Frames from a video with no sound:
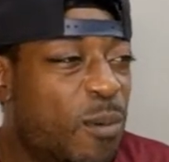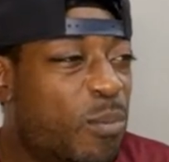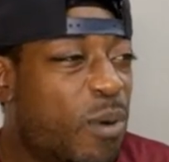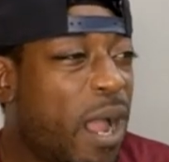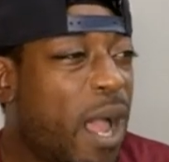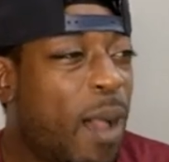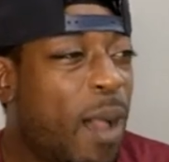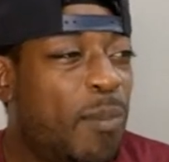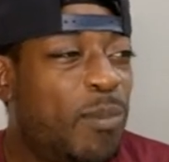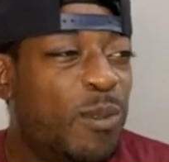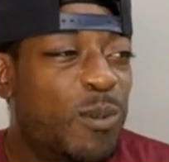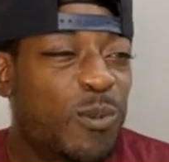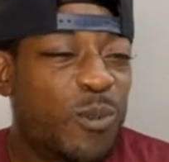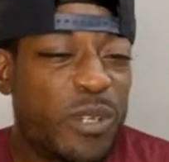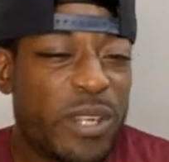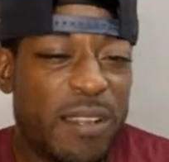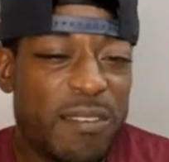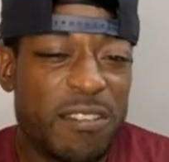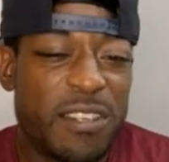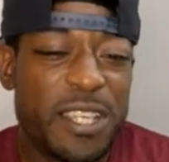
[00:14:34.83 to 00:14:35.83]
problem,
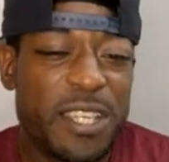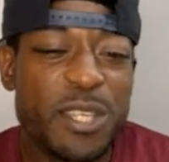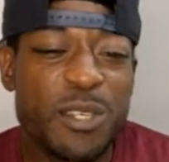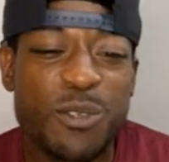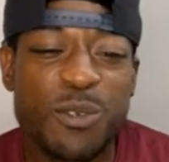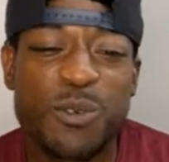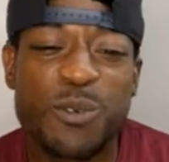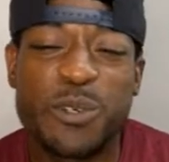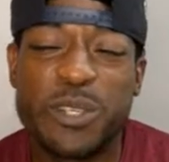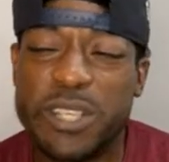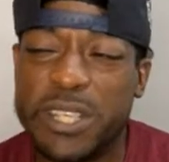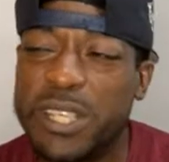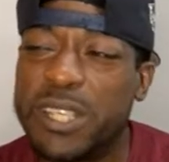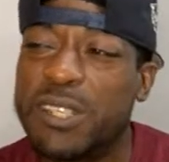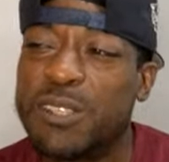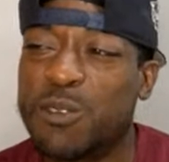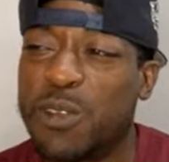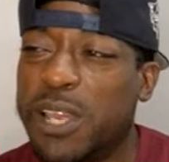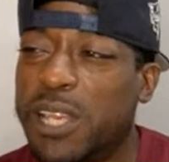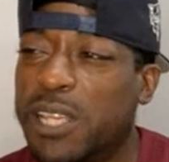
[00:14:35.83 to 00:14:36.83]
whatever issue it
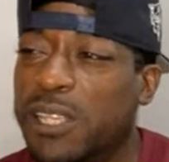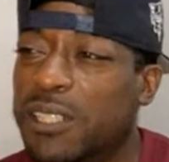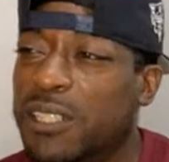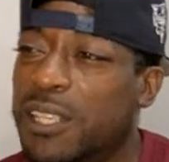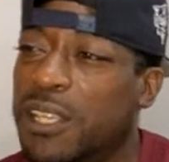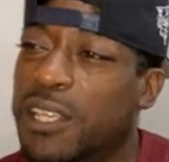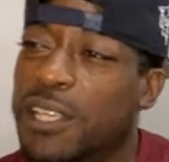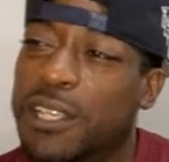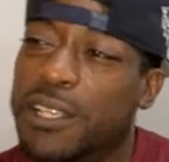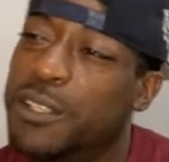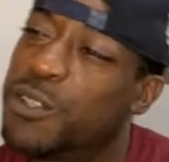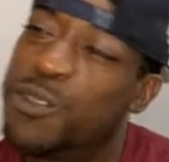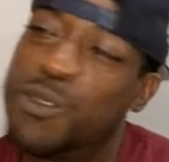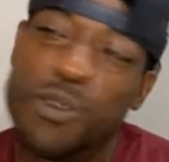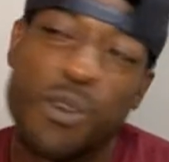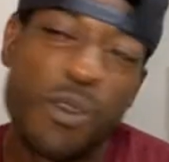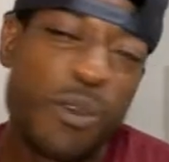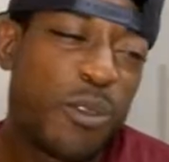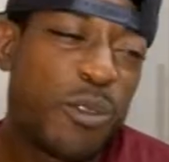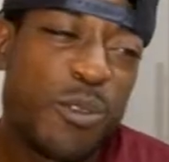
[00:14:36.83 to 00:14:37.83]
is, right?
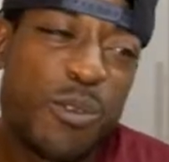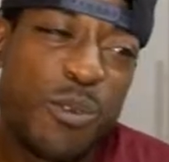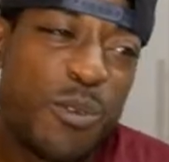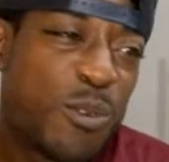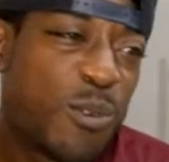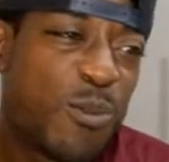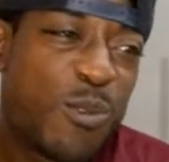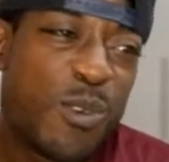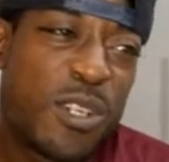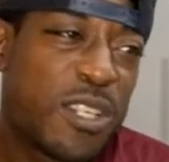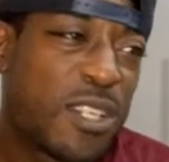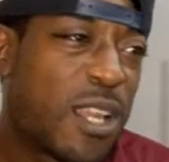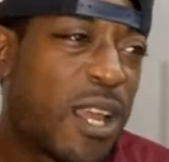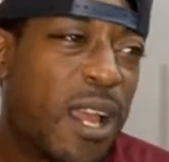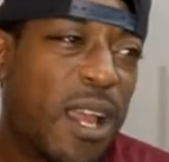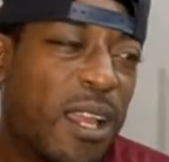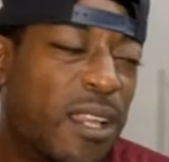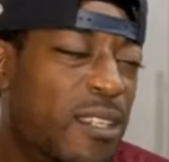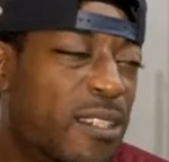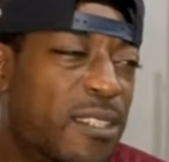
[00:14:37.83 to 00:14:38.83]
You don't use 1 and
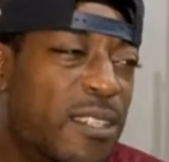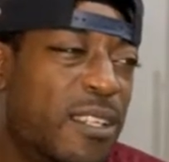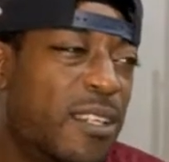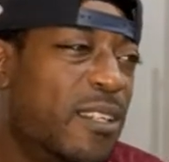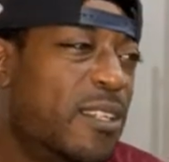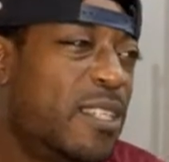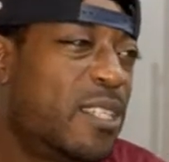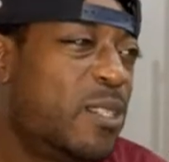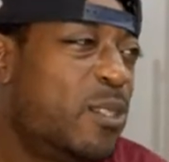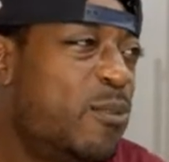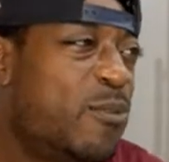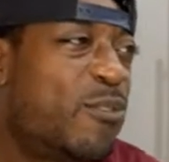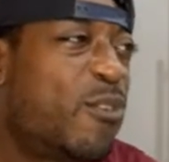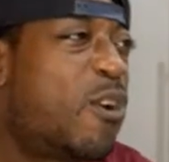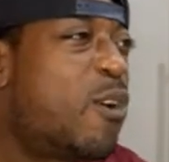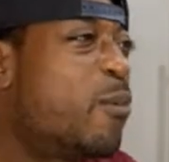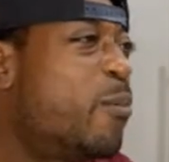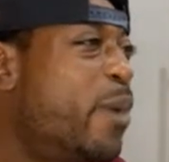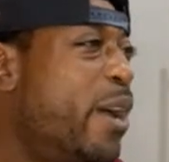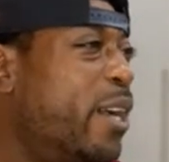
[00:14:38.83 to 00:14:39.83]
9. You
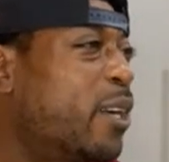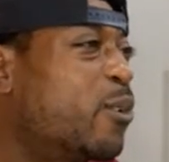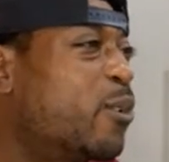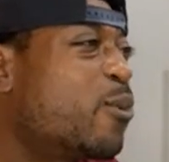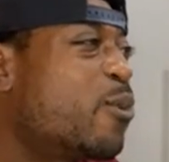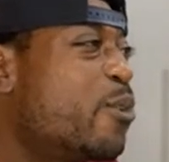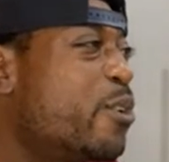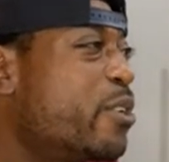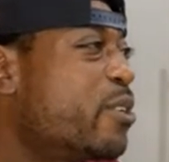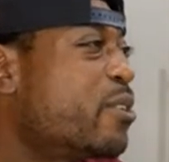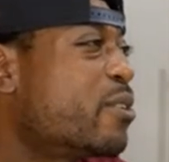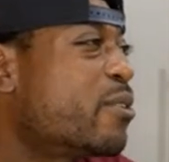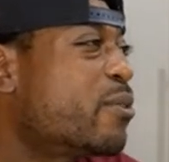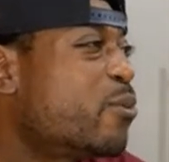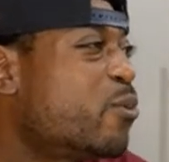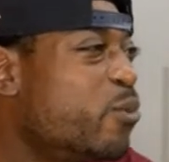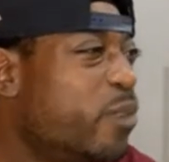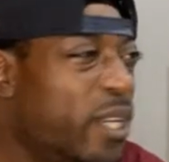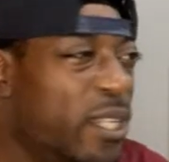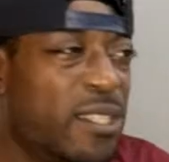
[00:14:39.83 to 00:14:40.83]
fall back on
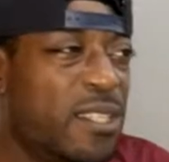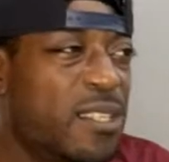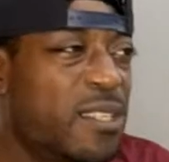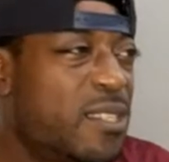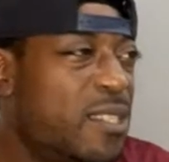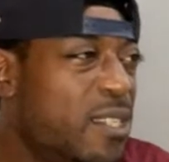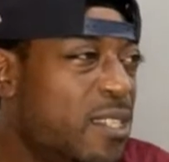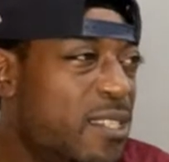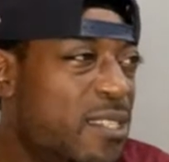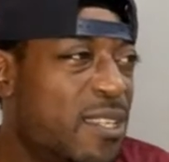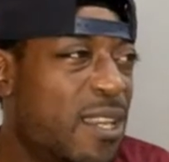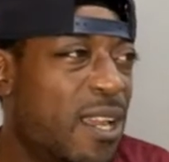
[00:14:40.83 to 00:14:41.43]
regular city